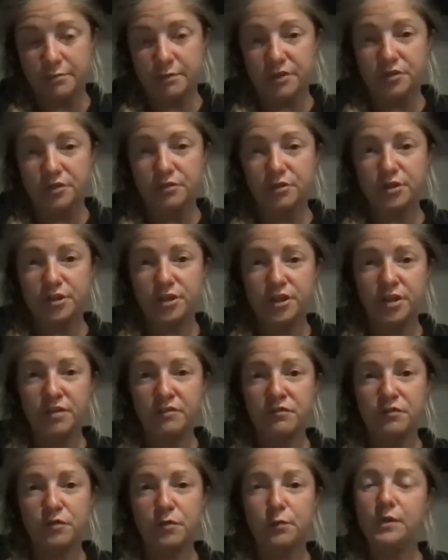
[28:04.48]
When you're looking
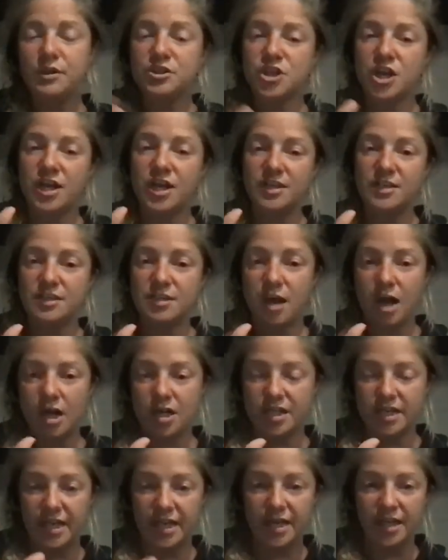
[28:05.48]
for which kind of stock
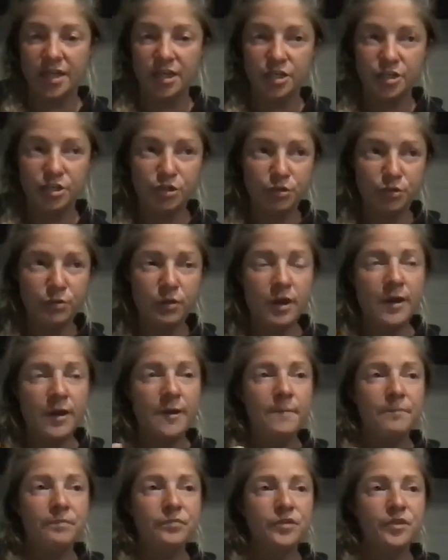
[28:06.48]
to get into,
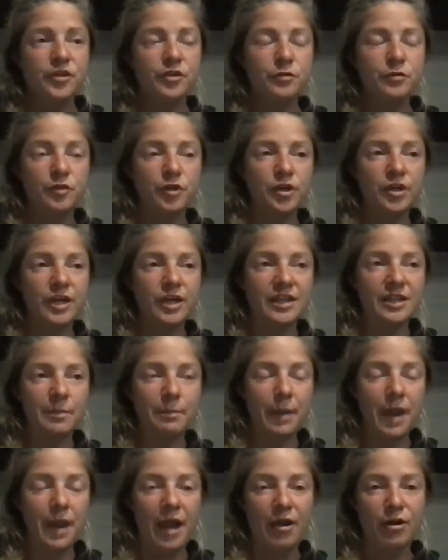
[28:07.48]
you look at the
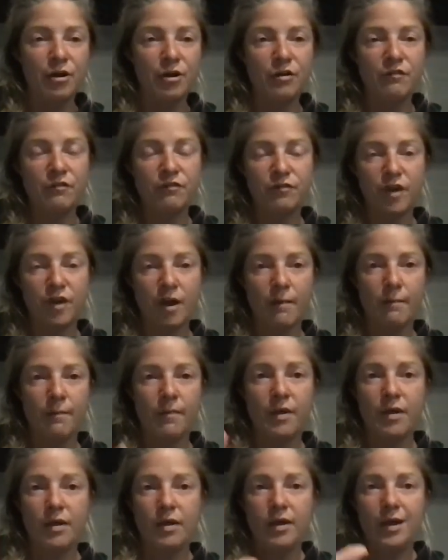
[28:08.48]
pattern from
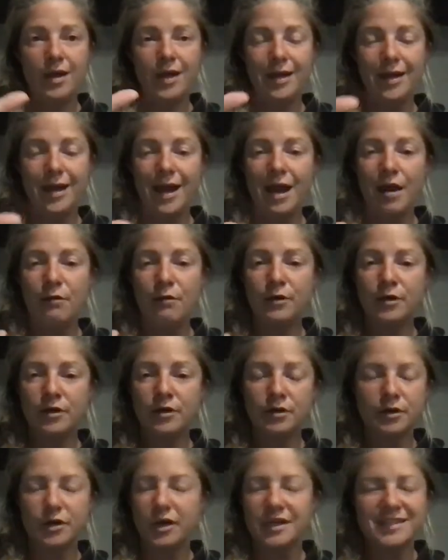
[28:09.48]
an hour
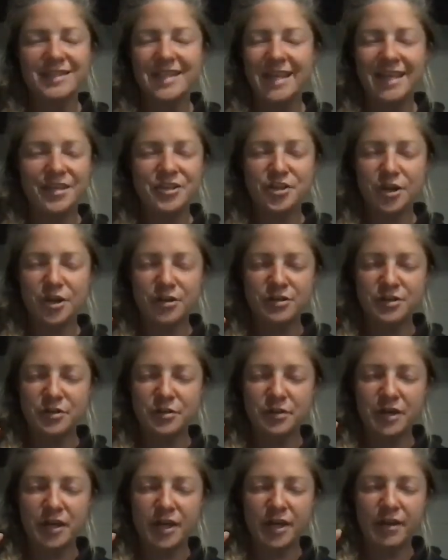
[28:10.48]
or a day chart,
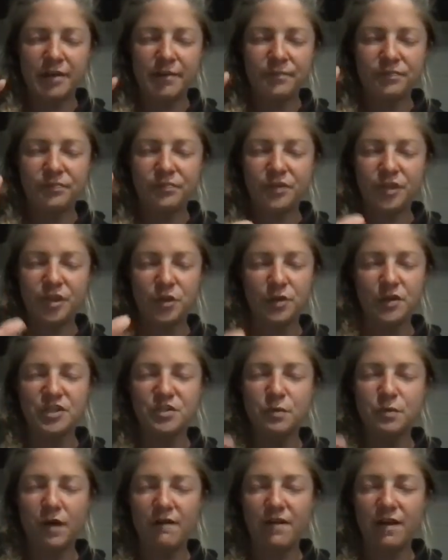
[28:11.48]
sorry, a
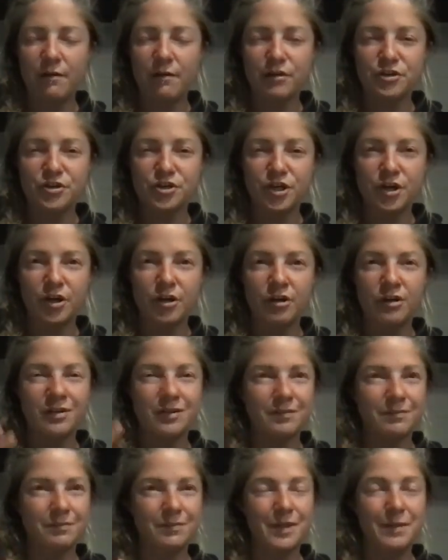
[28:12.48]
12-hour chart,
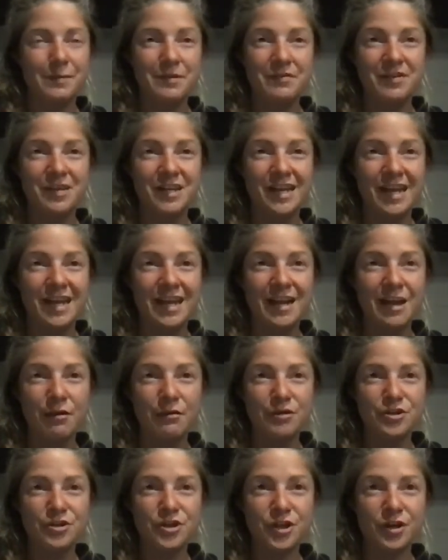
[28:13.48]
maybe even an
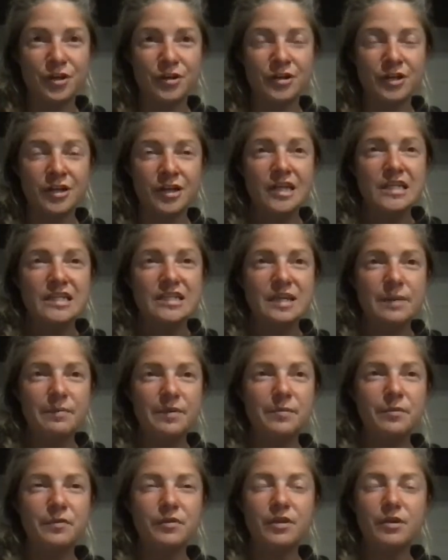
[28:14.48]
8-hour chart. Some
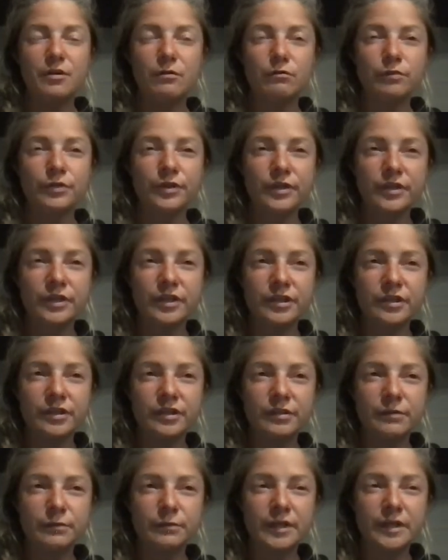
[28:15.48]
people that are really good
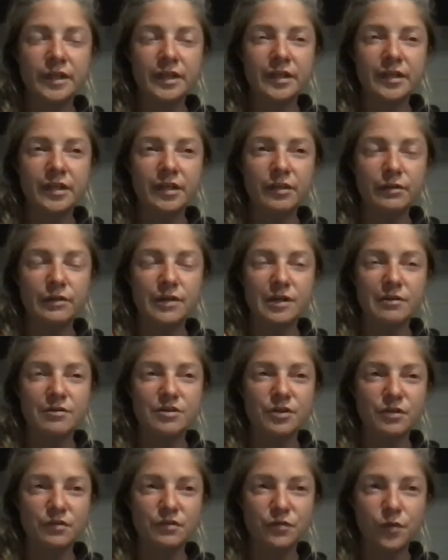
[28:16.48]
at reading can go down to
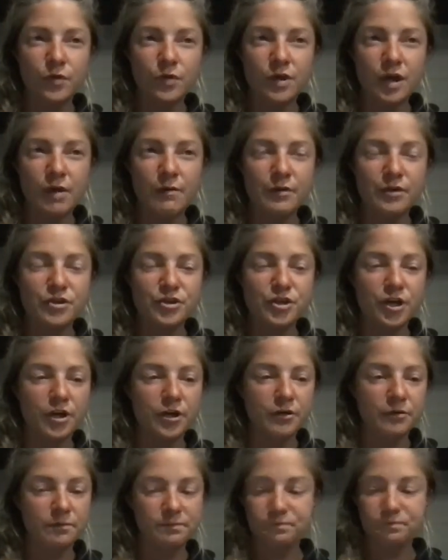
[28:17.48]
the 4-hour chart.